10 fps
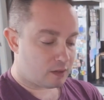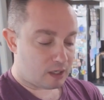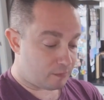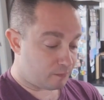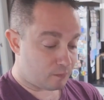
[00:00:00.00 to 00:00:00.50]

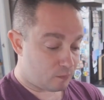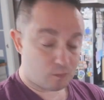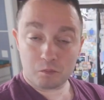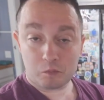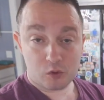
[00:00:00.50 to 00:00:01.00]

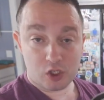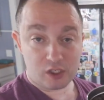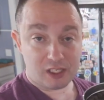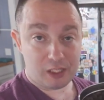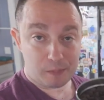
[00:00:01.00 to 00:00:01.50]
it's
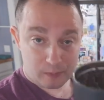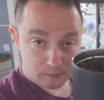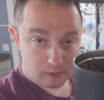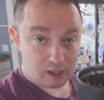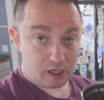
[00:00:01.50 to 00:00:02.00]
going to keep
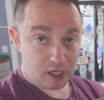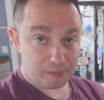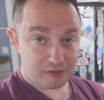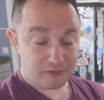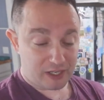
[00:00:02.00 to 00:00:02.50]

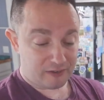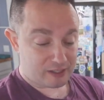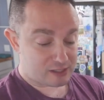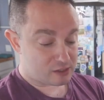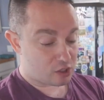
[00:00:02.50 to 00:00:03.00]
up to 5
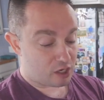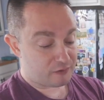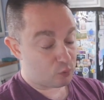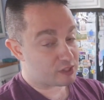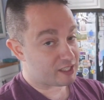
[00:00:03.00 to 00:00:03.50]
ounces of
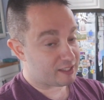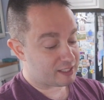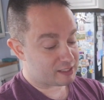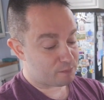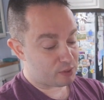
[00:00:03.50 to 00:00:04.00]
coffee, which I
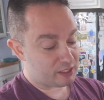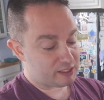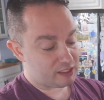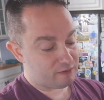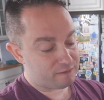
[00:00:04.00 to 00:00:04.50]
think is
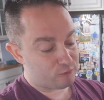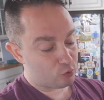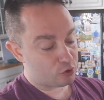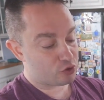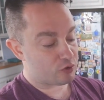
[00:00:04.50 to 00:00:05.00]
plenty
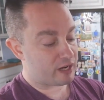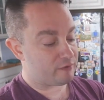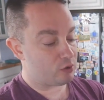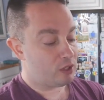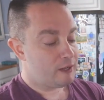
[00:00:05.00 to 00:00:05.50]
for
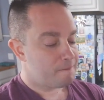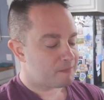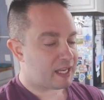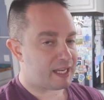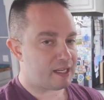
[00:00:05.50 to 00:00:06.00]
travel.
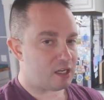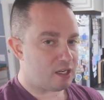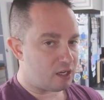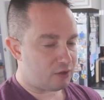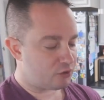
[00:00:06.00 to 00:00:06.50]
And
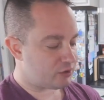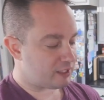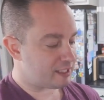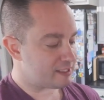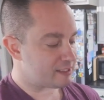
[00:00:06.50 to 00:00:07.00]
another
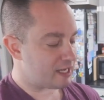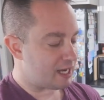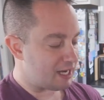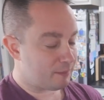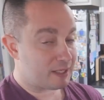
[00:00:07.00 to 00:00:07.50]
thing is
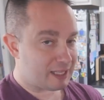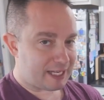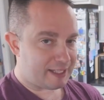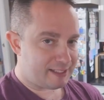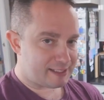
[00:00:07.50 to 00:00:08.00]
I'm
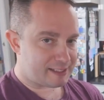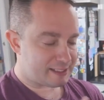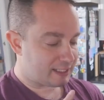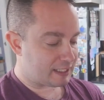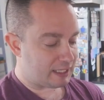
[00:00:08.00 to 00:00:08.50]
glad this
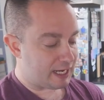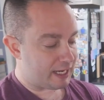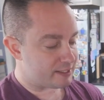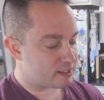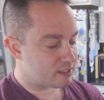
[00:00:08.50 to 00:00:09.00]
isn't
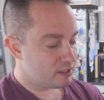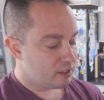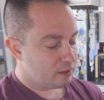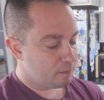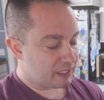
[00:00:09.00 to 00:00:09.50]
glass
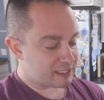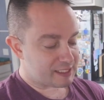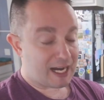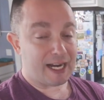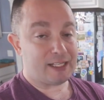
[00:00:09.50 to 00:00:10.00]
because
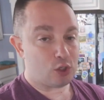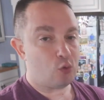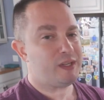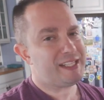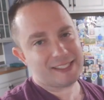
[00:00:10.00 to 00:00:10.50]
I
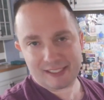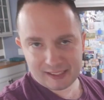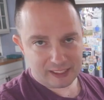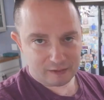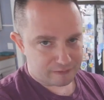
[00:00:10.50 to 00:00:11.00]
don't need to
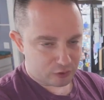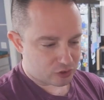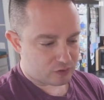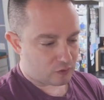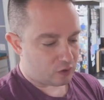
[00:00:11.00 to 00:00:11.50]
see it,
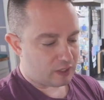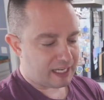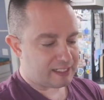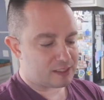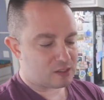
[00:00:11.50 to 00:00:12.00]
first of all,
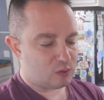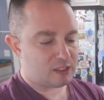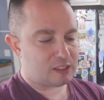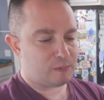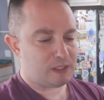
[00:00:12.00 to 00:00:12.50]
and it's
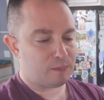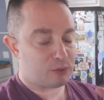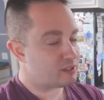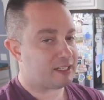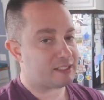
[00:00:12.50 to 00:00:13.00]
going to be
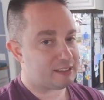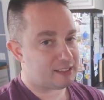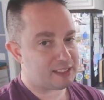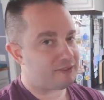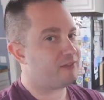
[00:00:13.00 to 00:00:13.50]

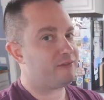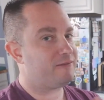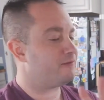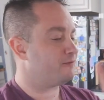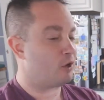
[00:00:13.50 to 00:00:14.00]
protected if it
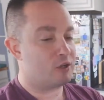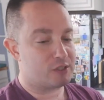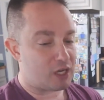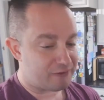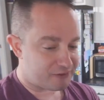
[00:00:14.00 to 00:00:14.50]

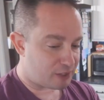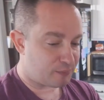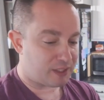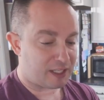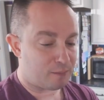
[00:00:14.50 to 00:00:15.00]
falls off
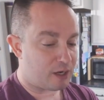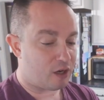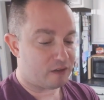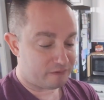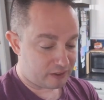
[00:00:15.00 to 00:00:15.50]
something in my
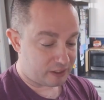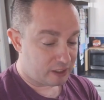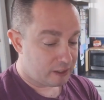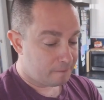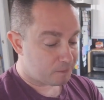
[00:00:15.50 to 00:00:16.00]
RV.
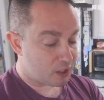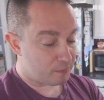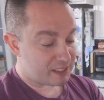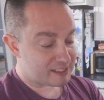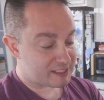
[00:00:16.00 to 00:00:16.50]

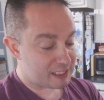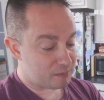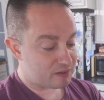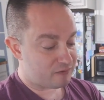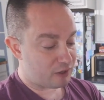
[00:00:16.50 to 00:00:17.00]
It
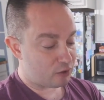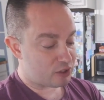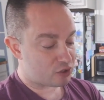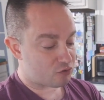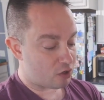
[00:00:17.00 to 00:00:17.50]
seems very
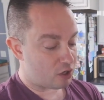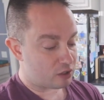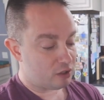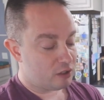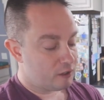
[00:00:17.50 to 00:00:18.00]

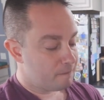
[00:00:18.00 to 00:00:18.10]
strong